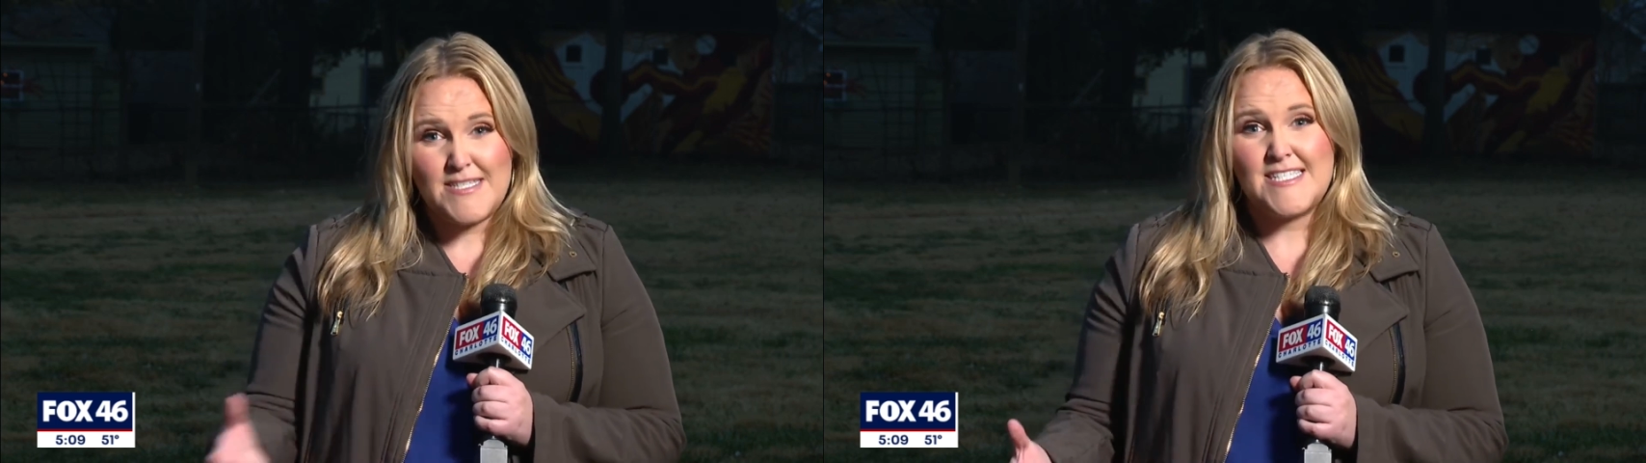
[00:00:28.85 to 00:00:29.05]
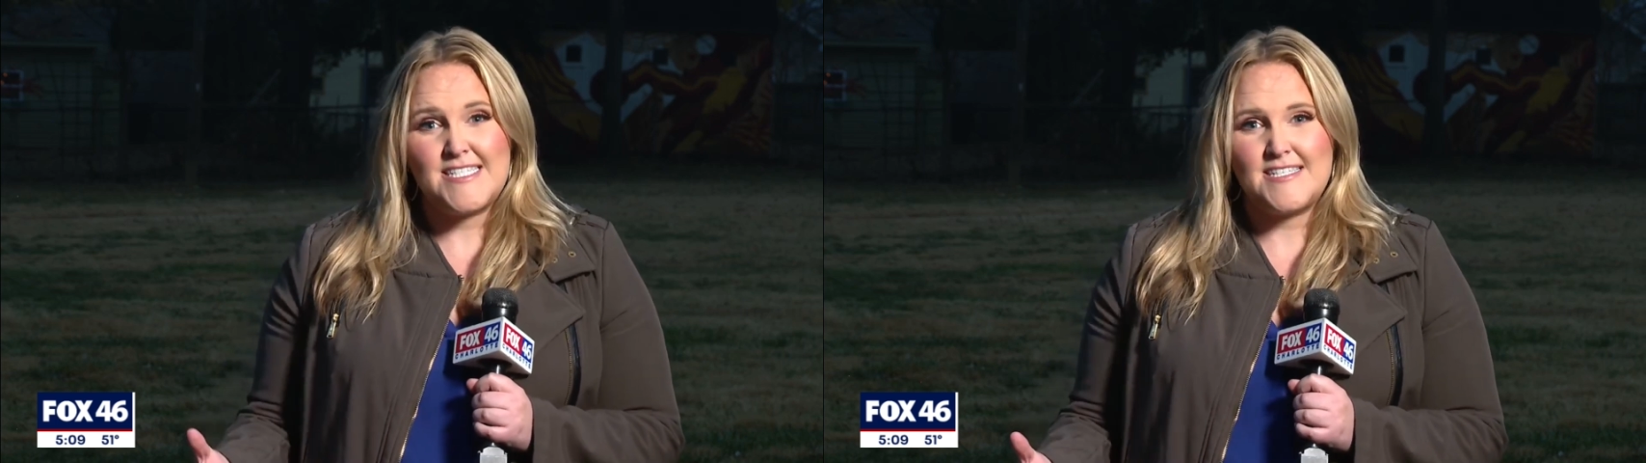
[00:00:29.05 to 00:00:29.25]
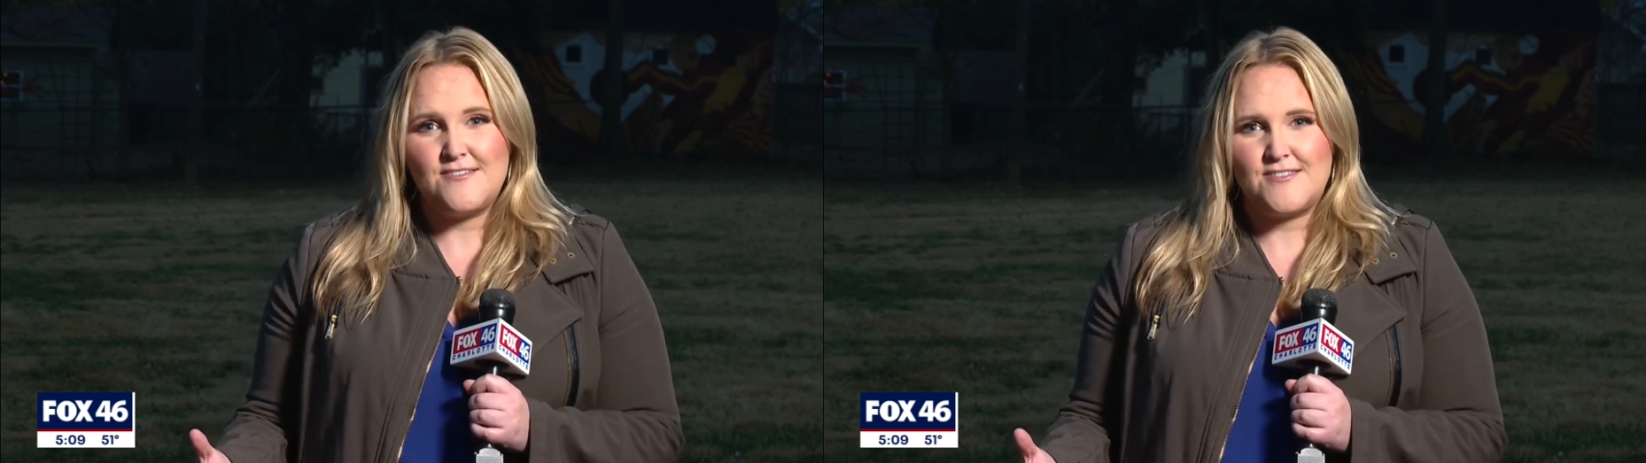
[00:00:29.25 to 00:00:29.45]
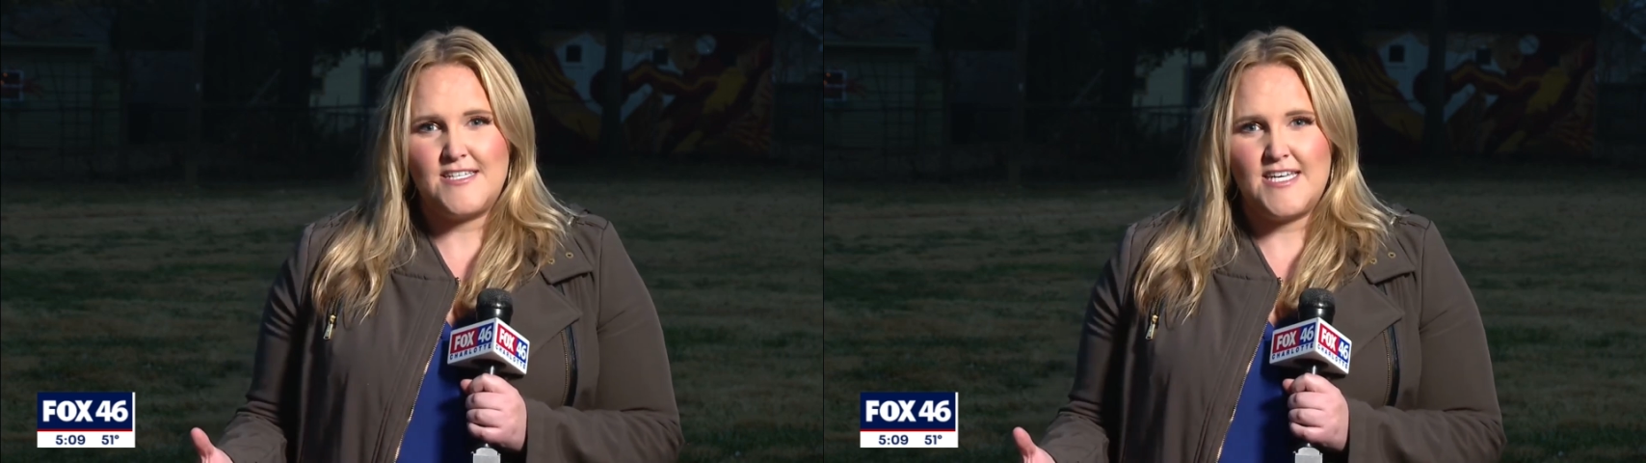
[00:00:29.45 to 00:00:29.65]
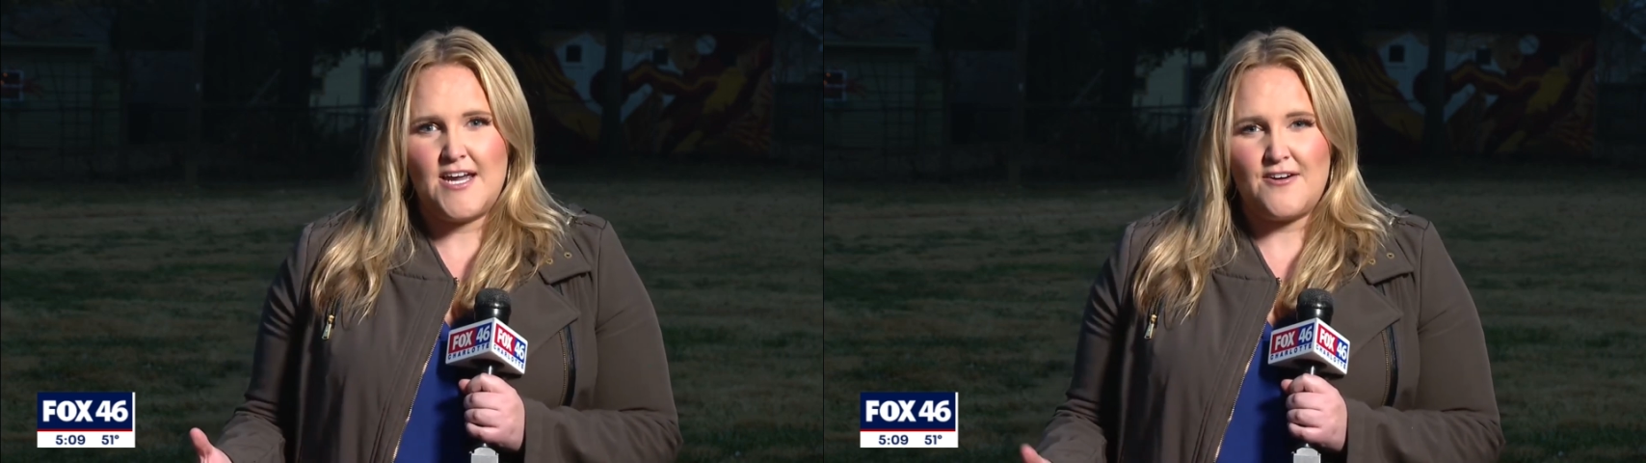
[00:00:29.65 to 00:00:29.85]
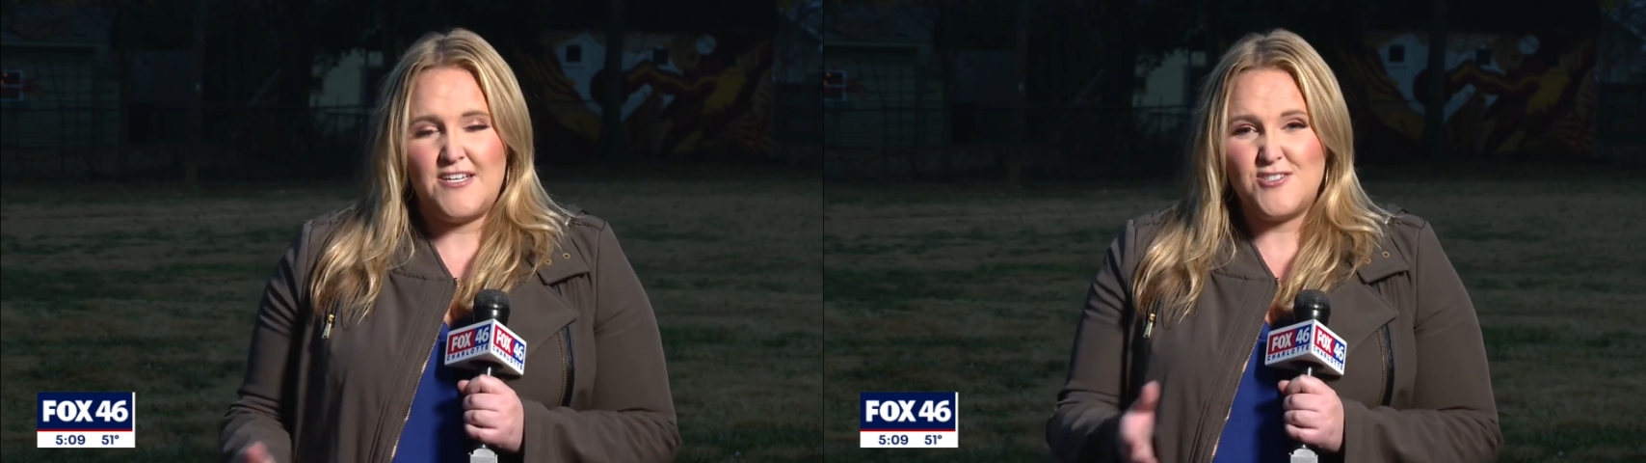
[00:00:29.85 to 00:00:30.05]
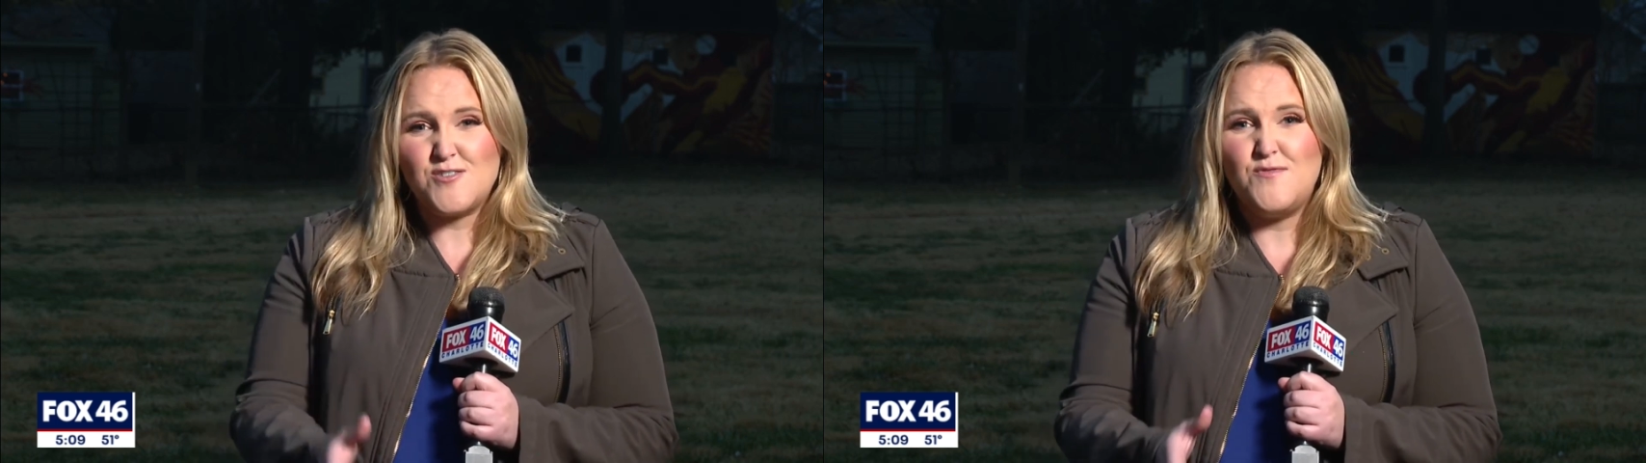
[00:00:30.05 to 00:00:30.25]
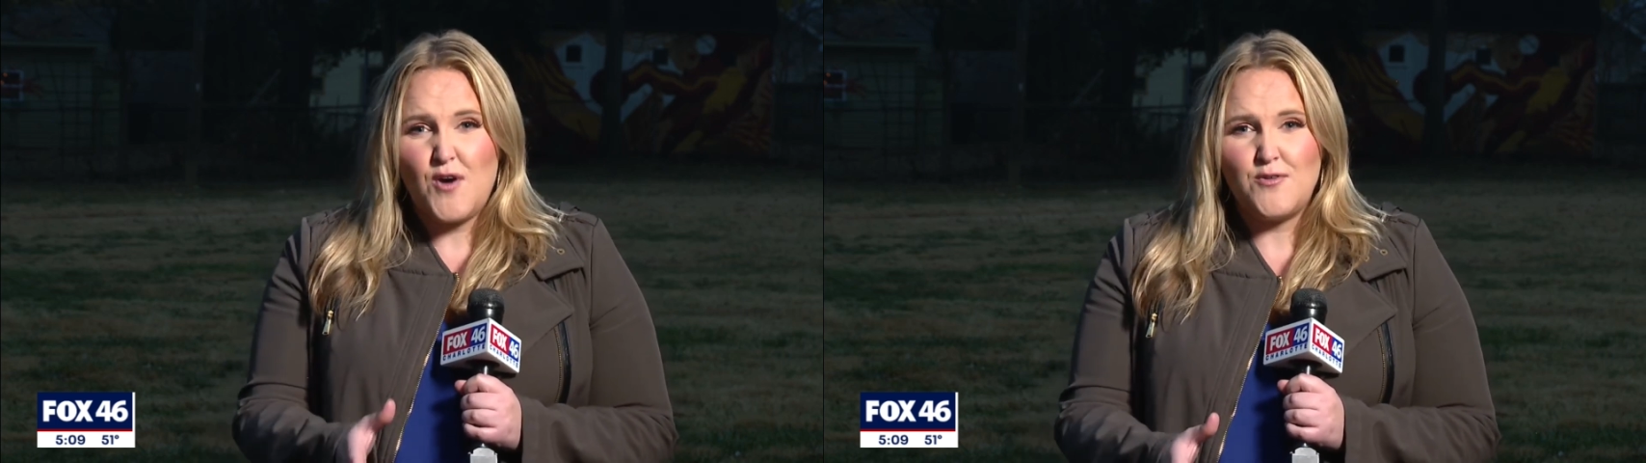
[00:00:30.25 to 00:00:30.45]
business leaders in the area
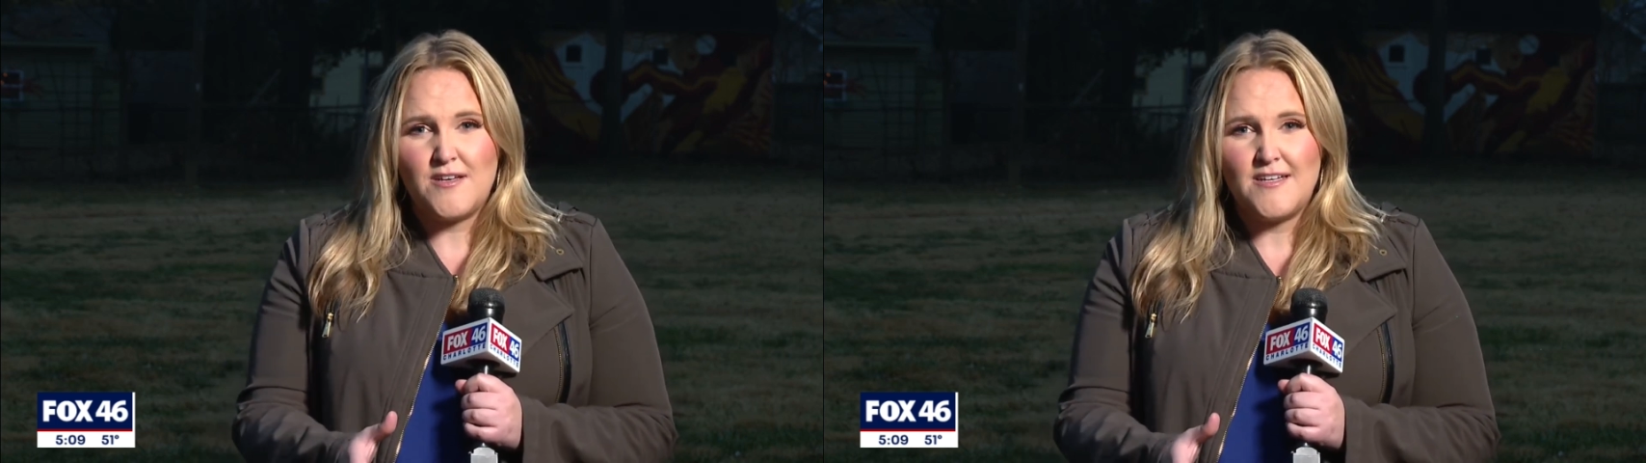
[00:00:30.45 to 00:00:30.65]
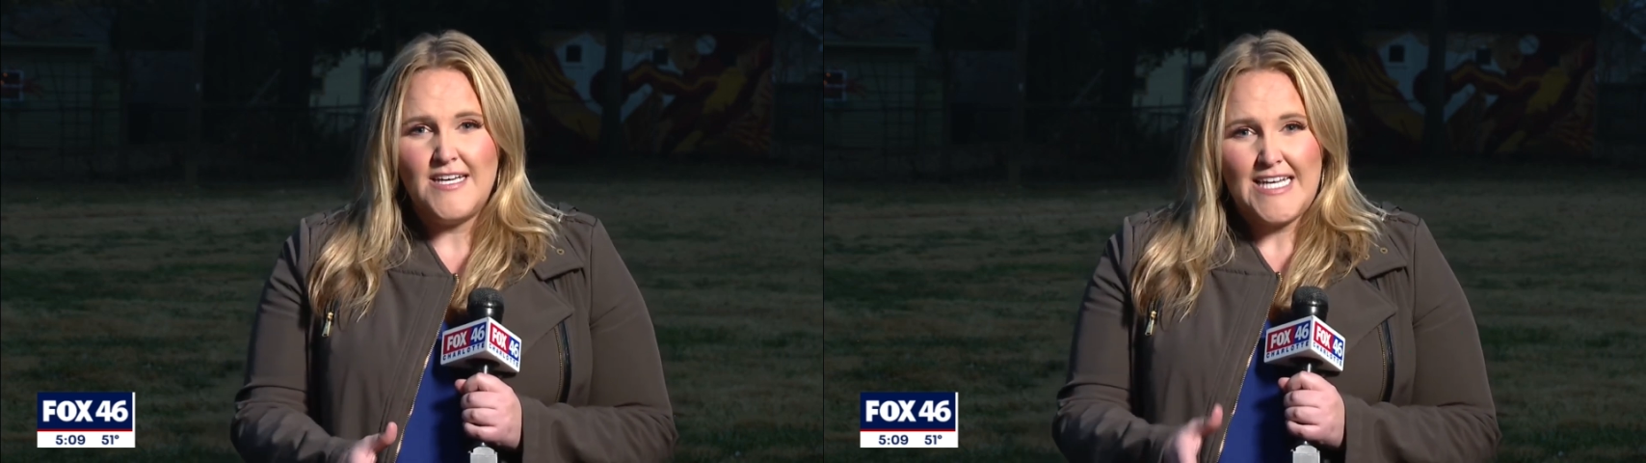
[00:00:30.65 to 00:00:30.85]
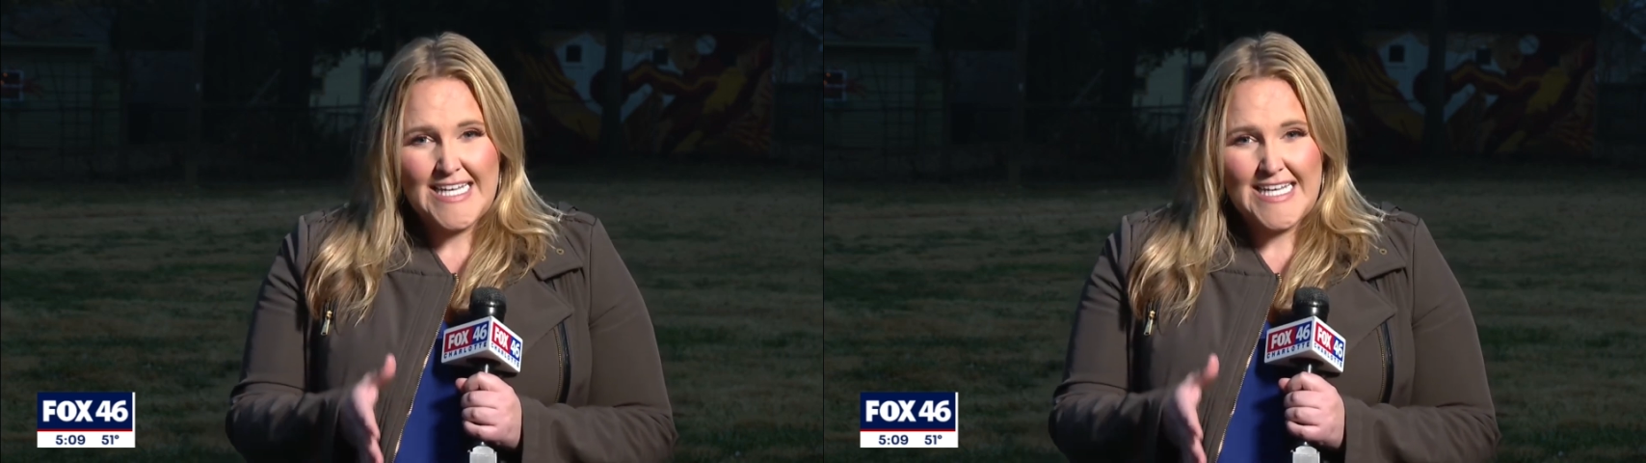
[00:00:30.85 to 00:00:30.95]
just voted